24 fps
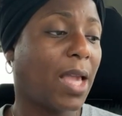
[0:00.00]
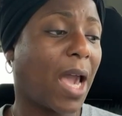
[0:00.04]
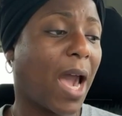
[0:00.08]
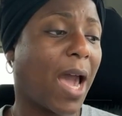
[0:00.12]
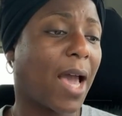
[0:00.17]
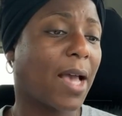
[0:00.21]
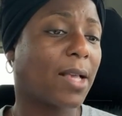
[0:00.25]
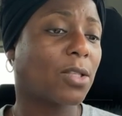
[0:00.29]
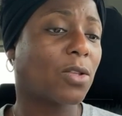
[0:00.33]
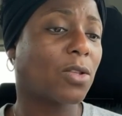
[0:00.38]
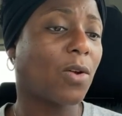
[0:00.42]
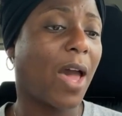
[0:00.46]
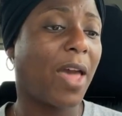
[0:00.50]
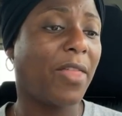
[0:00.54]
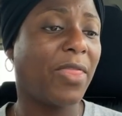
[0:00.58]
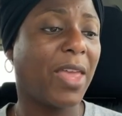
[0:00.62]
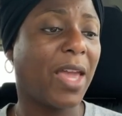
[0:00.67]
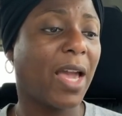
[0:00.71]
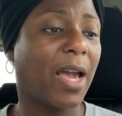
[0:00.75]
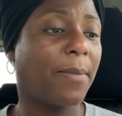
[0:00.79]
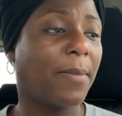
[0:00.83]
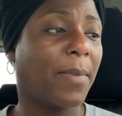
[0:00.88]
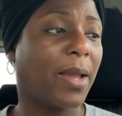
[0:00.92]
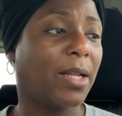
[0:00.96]
so I
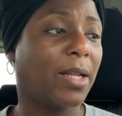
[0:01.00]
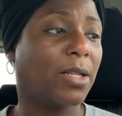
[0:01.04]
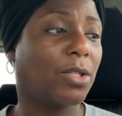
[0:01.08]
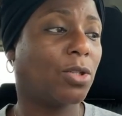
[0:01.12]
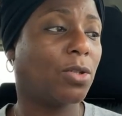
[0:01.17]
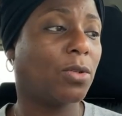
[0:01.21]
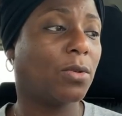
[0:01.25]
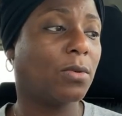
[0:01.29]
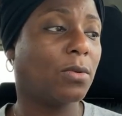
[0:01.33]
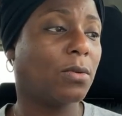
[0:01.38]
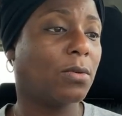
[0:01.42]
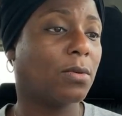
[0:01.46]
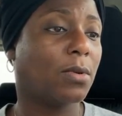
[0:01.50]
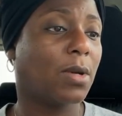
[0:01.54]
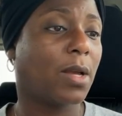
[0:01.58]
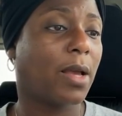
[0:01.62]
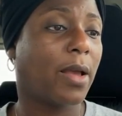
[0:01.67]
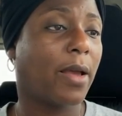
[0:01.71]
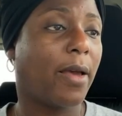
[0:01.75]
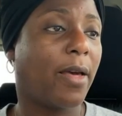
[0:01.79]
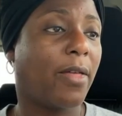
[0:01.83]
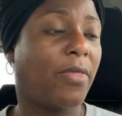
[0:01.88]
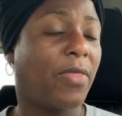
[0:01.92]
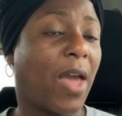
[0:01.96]
think I might do
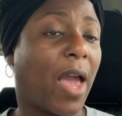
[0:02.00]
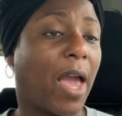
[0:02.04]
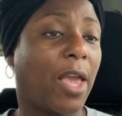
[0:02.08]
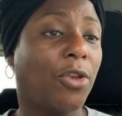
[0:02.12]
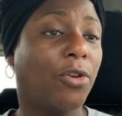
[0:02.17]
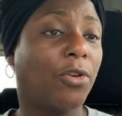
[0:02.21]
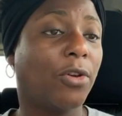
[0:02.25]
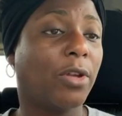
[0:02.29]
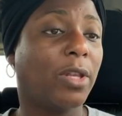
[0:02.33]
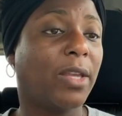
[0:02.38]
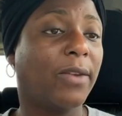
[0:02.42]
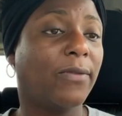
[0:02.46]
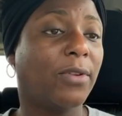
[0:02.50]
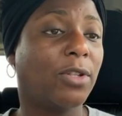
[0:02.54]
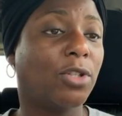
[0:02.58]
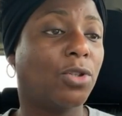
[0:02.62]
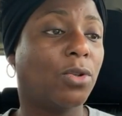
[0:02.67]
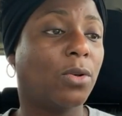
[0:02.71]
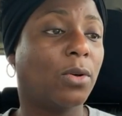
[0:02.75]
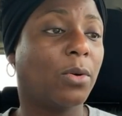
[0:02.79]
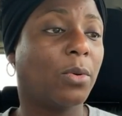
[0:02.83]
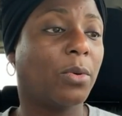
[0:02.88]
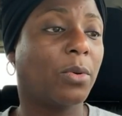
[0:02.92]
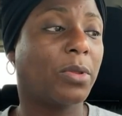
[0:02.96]
that. You can even
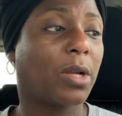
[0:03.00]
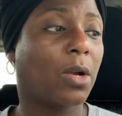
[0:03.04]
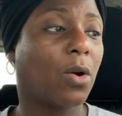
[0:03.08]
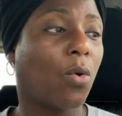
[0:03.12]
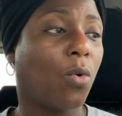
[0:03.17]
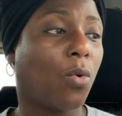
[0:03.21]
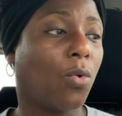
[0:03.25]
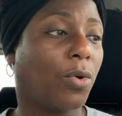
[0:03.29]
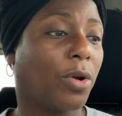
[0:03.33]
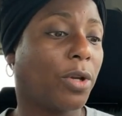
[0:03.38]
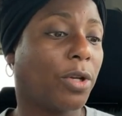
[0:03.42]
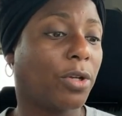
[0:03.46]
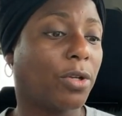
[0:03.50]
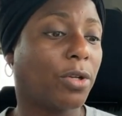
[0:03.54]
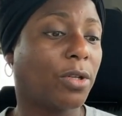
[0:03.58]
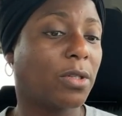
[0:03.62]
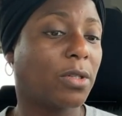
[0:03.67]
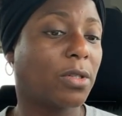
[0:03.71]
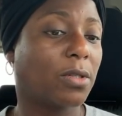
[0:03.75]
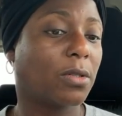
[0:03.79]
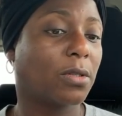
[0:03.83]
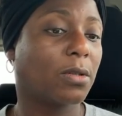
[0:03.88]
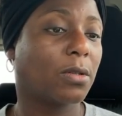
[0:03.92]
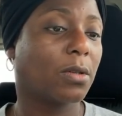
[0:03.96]
do it with our
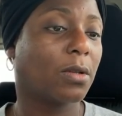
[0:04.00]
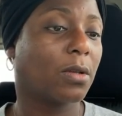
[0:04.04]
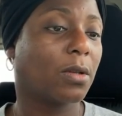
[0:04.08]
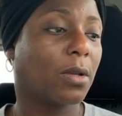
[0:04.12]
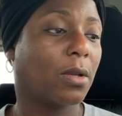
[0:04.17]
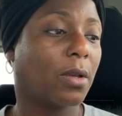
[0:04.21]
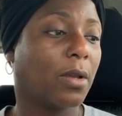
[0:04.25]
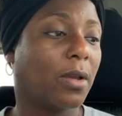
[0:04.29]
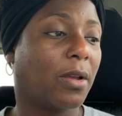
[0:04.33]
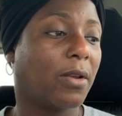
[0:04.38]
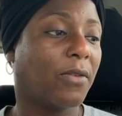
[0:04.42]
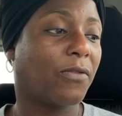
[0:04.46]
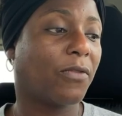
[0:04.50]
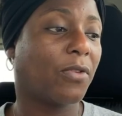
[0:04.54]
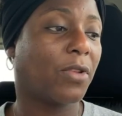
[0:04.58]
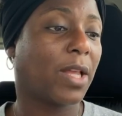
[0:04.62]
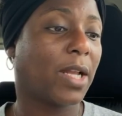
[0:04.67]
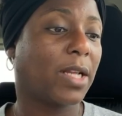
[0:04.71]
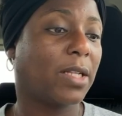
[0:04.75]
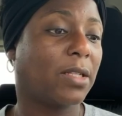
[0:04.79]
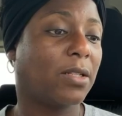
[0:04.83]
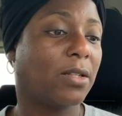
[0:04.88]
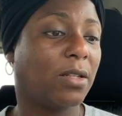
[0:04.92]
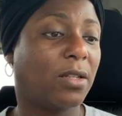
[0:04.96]
oils for
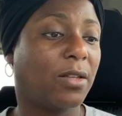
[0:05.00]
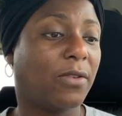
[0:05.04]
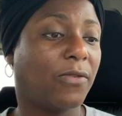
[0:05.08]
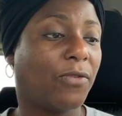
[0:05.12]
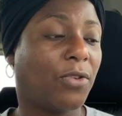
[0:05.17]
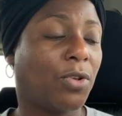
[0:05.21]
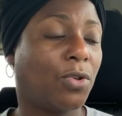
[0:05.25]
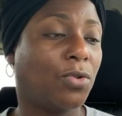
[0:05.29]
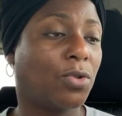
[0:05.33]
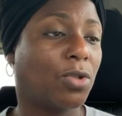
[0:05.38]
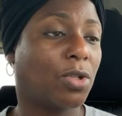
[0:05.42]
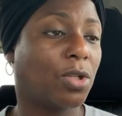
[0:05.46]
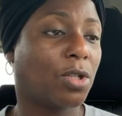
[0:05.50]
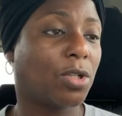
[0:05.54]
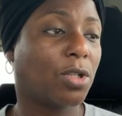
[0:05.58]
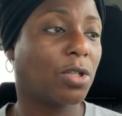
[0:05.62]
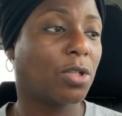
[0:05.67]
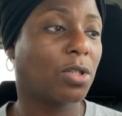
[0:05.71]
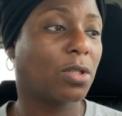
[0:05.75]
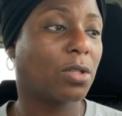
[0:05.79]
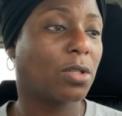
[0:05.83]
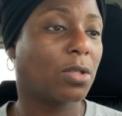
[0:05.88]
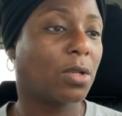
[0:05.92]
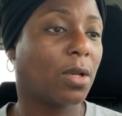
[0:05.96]
like the
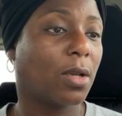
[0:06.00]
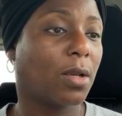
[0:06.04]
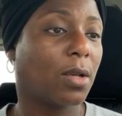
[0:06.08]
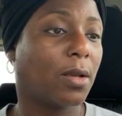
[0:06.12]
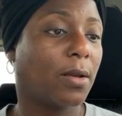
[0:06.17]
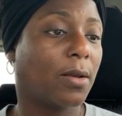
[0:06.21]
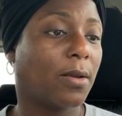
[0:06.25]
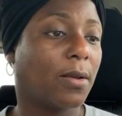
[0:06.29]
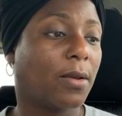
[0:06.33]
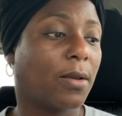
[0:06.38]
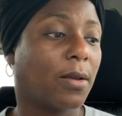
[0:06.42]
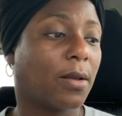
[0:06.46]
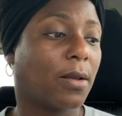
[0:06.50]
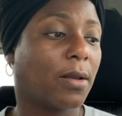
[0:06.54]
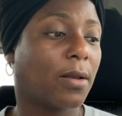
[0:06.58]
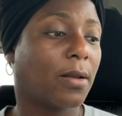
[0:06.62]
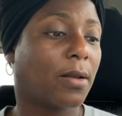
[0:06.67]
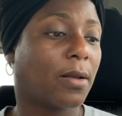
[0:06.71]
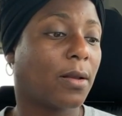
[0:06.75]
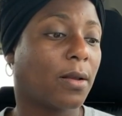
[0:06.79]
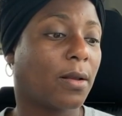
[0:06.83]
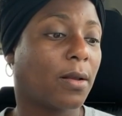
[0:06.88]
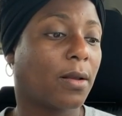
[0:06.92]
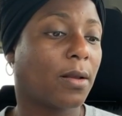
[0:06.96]
diffusers.
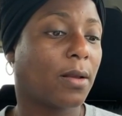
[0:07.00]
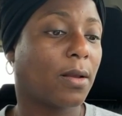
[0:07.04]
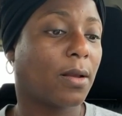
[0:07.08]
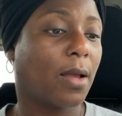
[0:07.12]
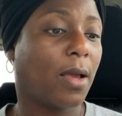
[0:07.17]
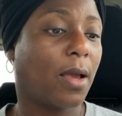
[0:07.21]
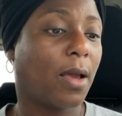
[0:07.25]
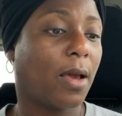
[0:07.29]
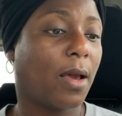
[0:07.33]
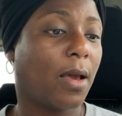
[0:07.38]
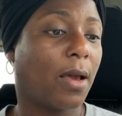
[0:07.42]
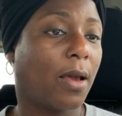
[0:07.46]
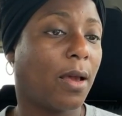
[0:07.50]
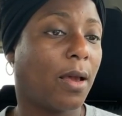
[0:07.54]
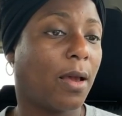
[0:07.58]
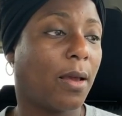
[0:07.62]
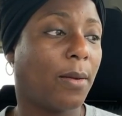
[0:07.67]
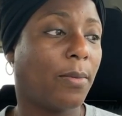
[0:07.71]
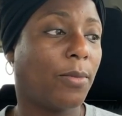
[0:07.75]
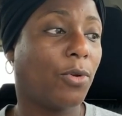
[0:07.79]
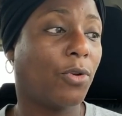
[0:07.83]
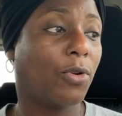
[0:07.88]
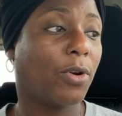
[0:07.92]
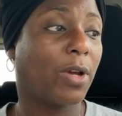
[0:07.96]

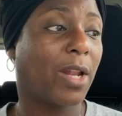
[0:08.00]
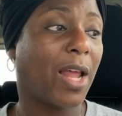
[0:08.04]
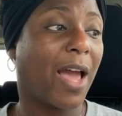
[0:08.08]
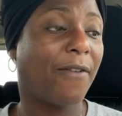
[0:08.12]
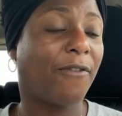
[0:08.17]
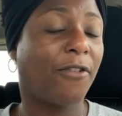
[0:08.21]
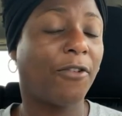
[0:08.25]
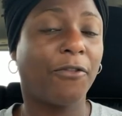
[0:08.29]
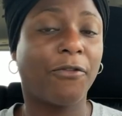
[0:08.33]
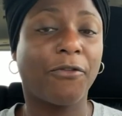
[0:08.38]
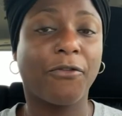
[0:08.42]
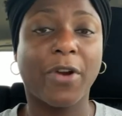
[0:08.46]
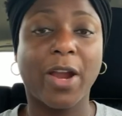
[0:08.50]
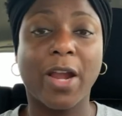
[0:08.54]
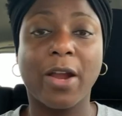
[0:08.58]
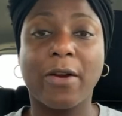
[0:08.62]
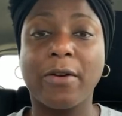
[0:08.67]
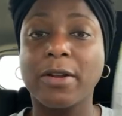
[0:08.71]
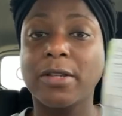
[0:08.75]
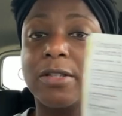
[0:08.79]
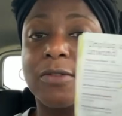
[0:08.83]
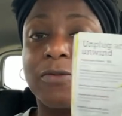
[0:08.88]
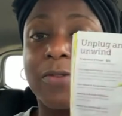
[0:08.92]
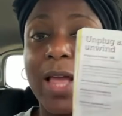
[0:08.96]
You can have a
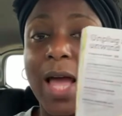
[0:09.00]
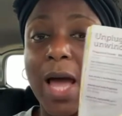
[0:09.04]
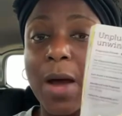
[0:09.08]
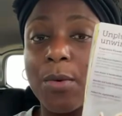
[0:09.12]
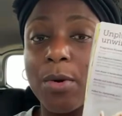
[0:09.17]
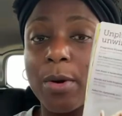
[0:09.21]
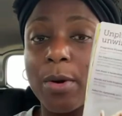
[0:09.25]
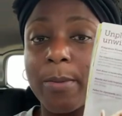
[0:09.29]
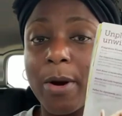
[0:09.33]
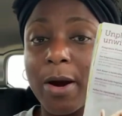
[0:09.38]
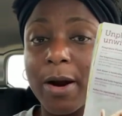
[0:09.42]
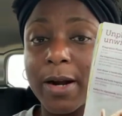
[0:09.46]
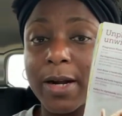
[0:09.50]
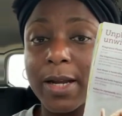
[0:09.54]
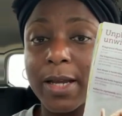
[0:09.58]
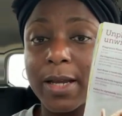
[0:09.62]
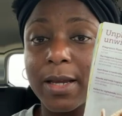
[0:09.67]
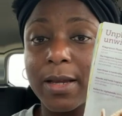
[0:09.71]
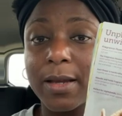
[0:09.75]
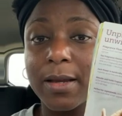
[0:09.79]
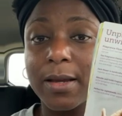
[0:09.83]
fragrance flower party.